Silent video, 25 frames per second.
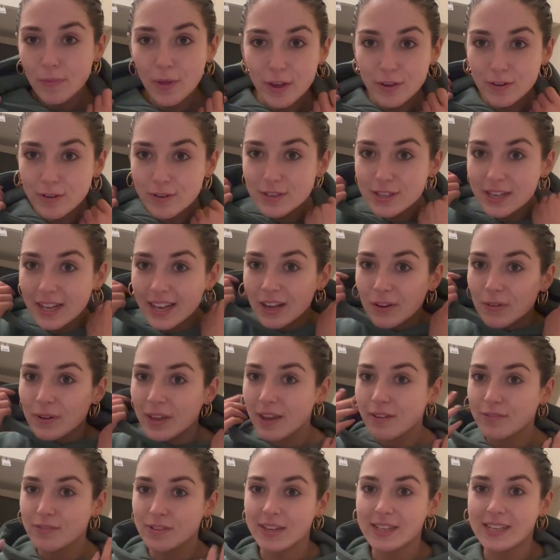those little
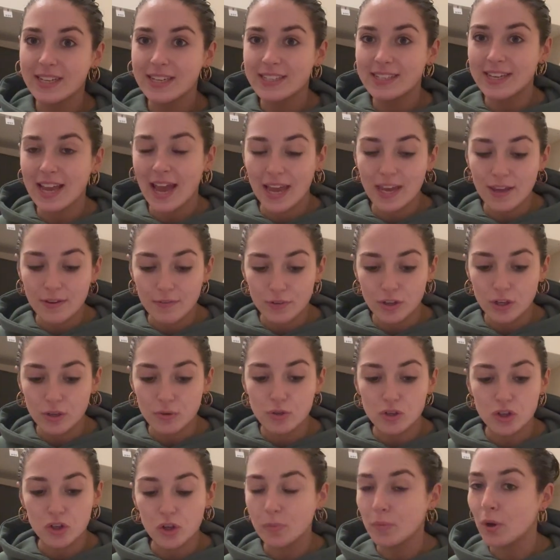gift ideas gave you
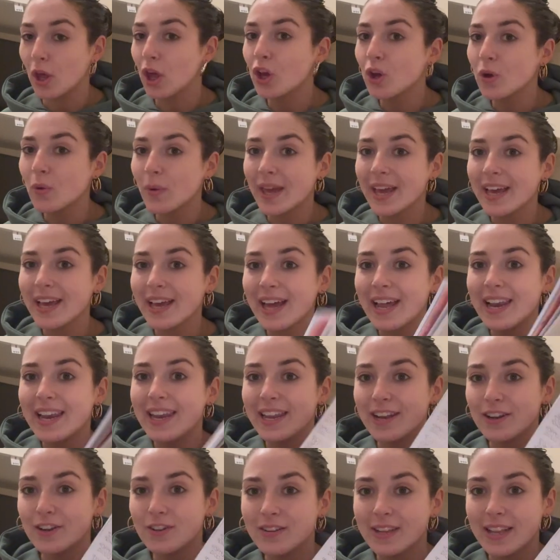some like quick
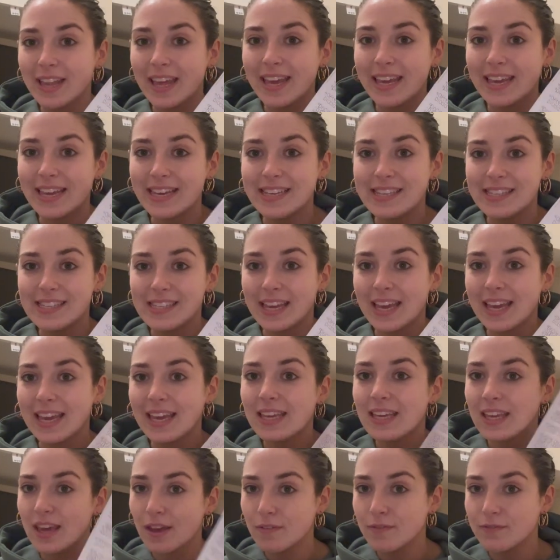little easy
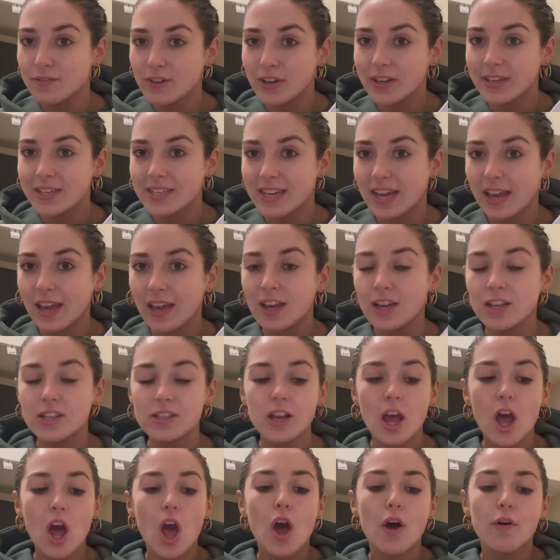gift ideas
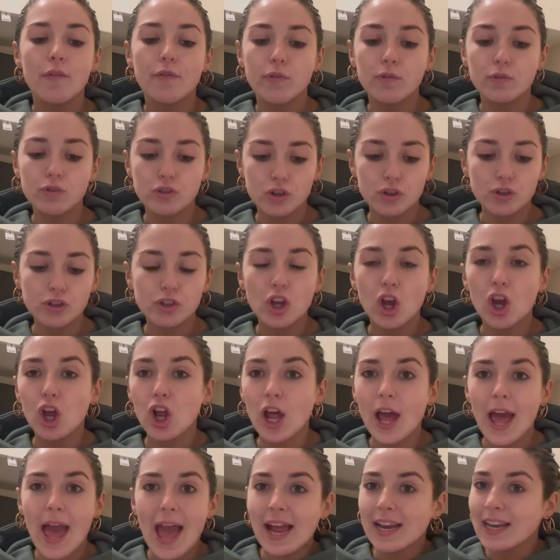for just like
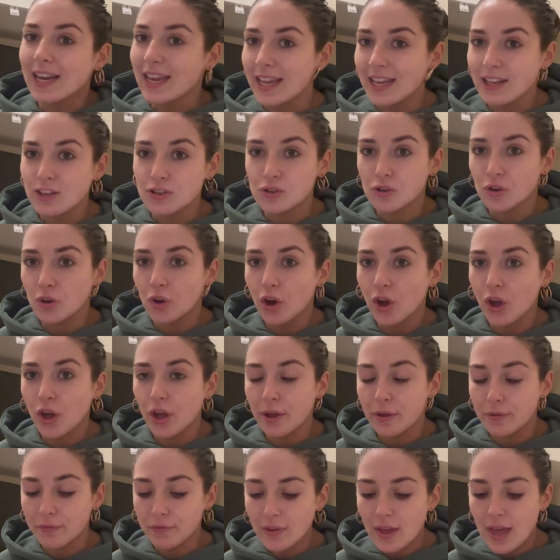any sort
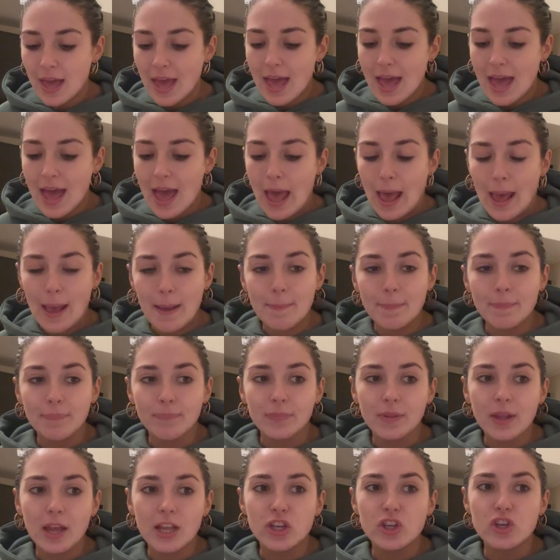of
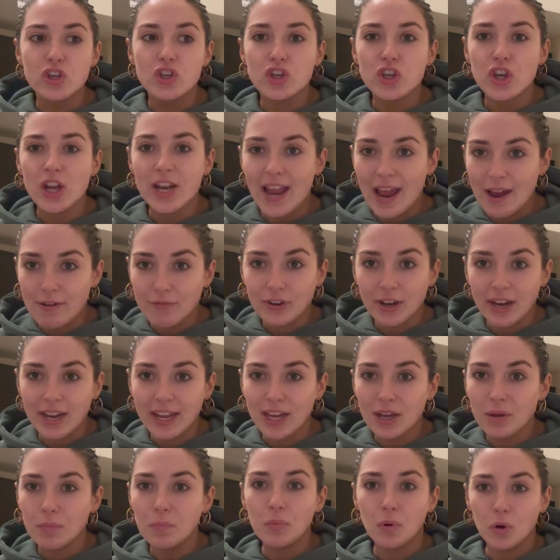
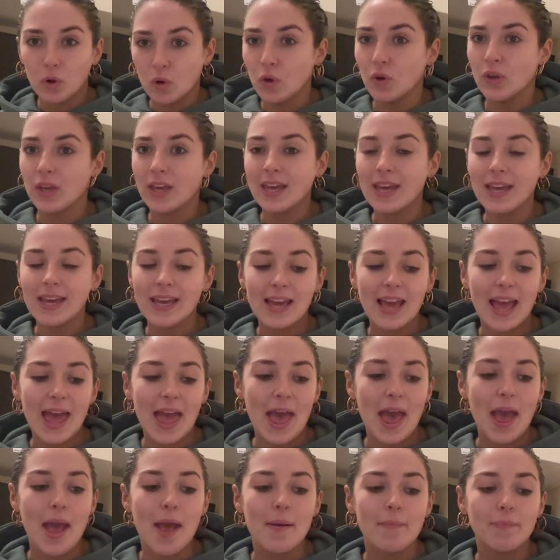generic boy.
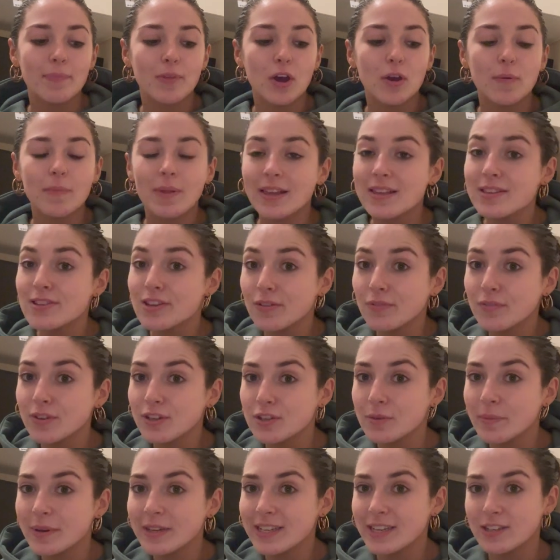I hope they give you
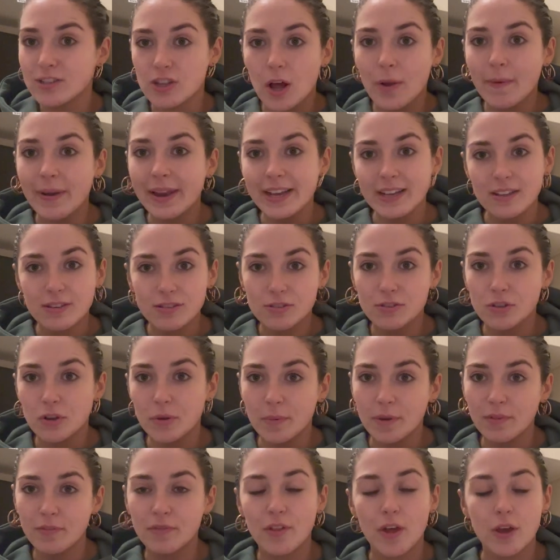some ideas. I'll link some
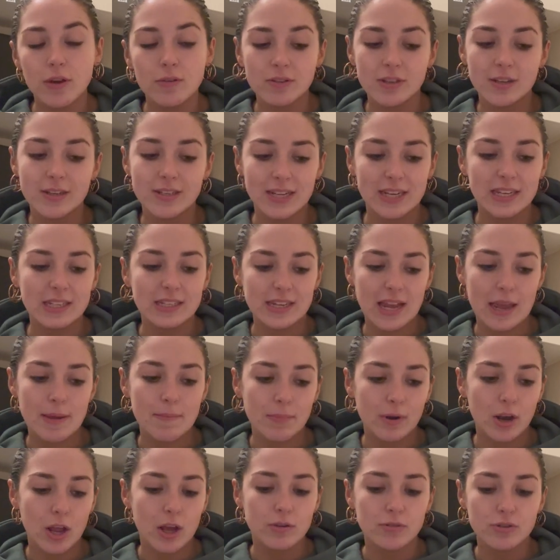of those ideas down
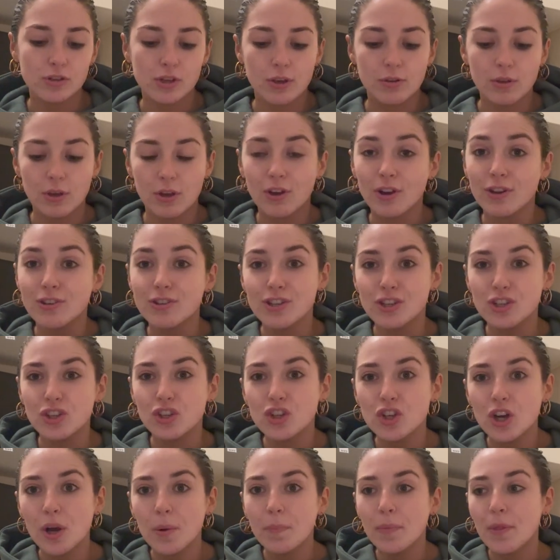below so you guys can
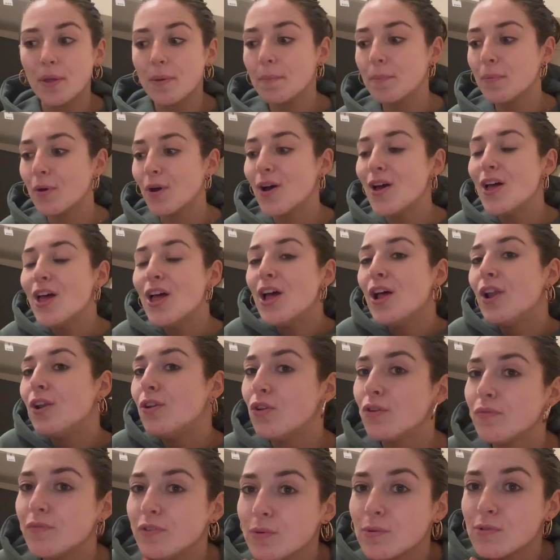shop them. But
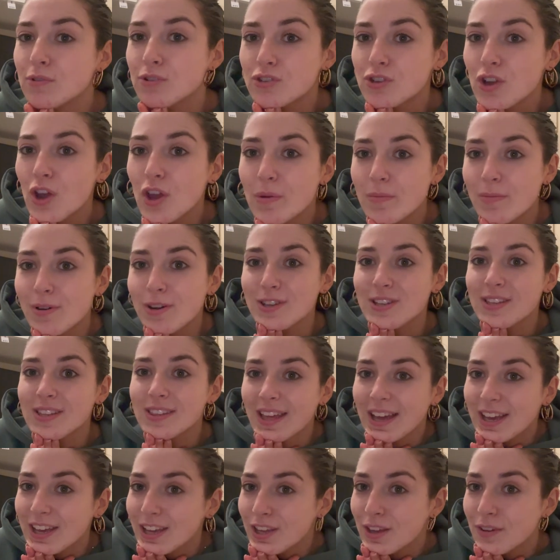love you all so much.
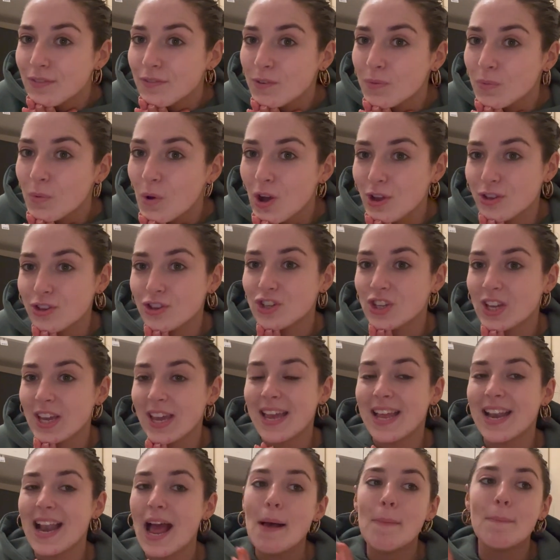Thank you for
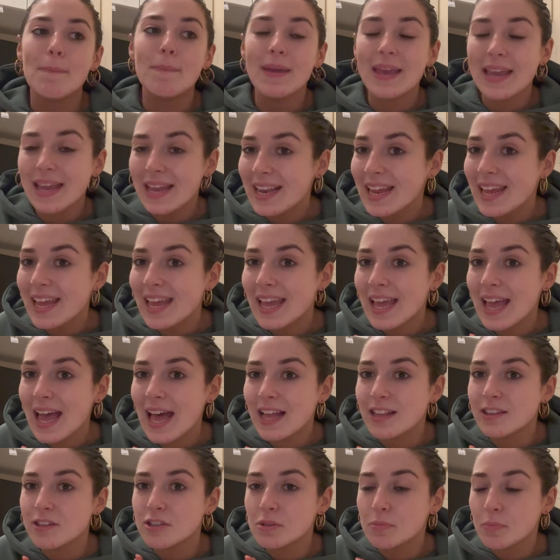watching and being here
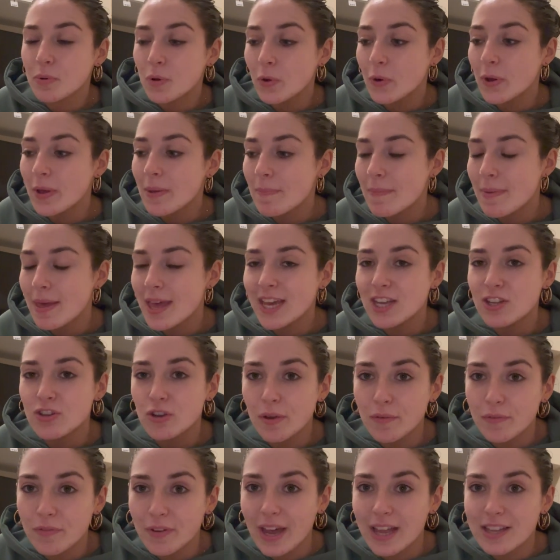and supporting me.
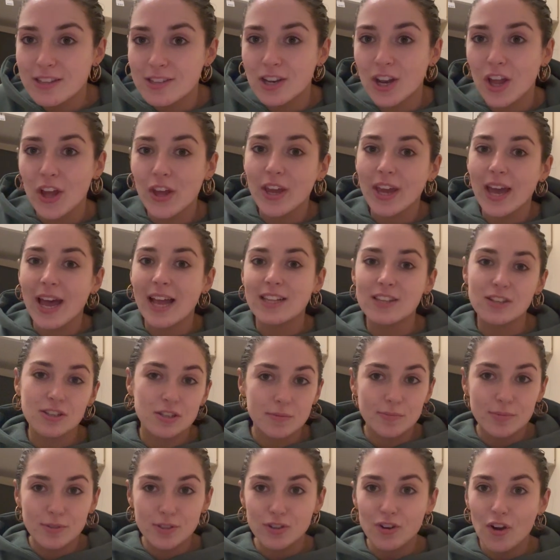Don't forget to like and
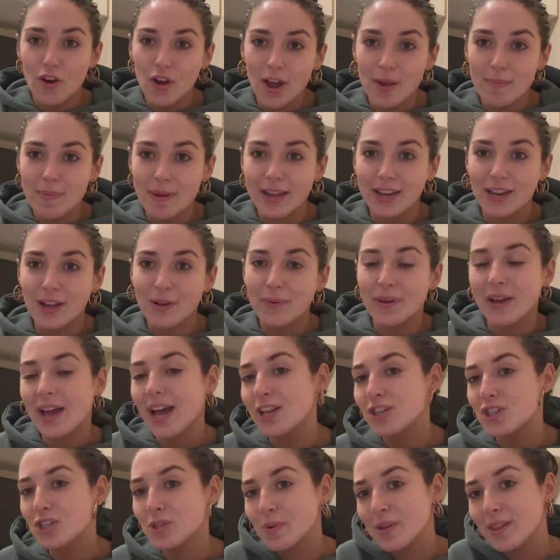subscribe, and I'll
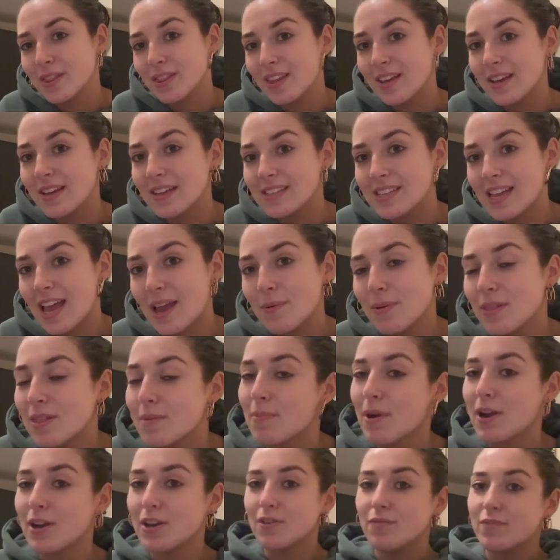catch you on Thursday with a
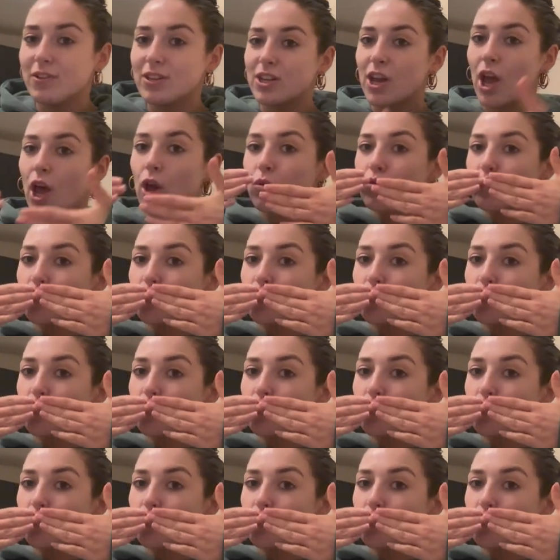brand new video.